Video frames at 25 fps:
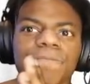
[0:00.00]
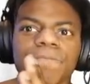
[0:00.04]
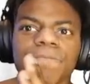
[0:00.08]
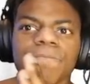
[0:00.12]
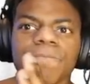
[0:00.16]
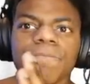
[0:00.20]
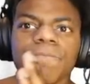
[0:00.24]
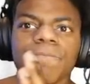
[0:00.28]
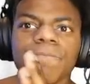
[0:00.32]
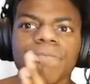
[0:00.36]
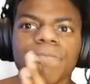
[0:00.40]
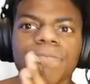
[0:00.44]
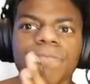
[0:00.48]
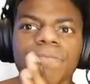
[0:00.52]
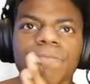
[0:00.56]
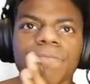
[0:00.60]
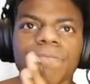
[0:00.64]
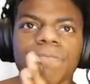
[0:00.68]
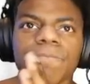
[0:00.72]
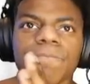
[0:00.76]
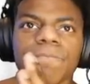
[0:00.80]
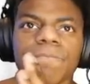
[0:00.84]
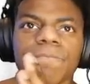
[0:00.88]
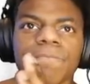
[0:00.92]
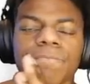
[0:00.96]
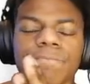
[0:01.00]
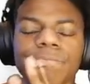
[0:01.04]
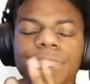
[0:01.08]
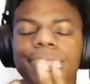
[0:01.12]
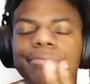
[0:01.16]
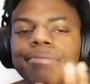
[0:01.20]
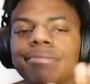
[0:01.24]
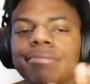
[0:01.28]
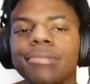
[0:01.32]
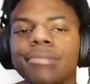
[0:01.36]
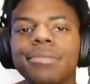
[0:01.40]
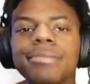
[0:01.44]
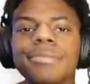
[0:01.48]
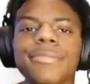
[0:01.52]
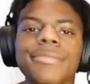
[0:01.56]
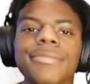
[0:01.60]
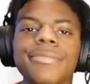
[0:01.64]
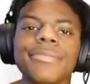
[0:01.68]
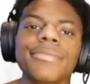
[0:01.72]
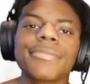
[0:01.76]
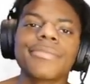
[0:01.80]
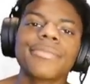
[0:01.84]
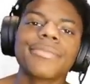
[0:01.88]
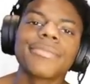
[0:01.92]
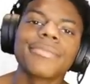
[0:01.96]

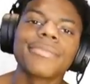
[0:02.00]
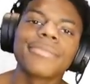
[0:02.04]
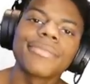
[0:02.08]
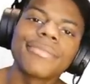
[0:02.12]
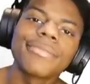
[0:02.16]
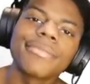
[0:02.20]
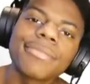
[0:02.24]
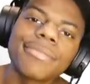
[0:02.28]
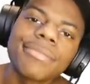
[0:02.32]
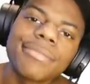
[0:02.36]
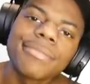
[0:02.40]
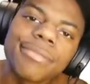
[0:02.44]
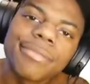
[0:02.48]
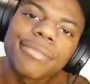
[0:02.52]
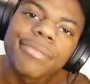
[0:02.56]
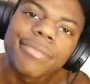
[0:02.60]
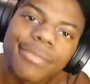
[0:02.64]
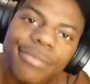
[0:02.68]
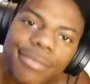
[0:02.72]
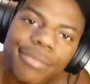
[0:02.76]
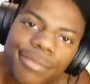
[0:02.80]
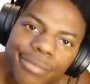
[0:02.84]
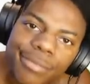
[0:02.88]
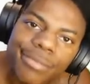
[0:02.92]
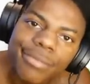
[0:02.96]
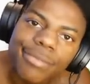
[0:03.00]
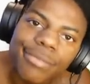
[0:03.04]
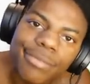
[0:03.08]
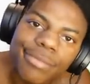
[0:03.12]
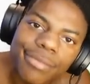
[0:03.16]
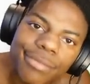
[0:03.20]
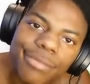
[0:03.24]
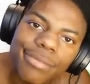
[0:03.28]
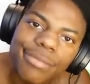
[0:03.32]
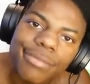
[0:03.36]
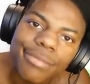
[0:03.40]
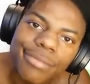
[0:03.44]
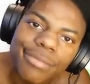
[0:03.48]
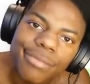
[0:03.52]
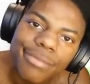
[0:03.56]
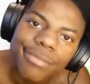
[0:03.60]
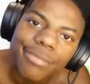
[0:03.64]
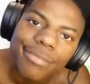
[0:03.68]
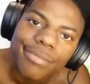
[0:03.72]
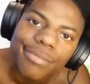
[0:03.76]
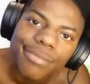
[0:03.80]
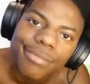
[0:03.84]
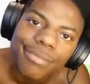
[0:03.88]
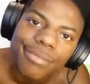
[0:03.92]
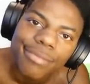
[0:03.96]

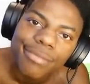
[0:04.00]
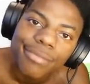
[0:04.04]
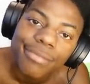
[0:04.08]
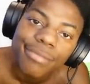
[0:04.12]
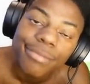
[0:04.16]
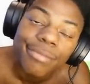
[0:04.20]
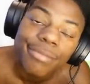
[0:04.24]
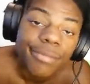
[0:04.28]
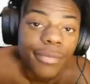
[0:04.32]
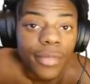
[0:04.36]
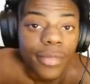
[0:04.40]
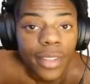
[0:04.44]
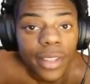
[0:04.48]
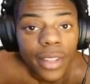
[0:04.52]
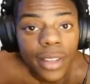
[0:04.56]
Nobody speaks.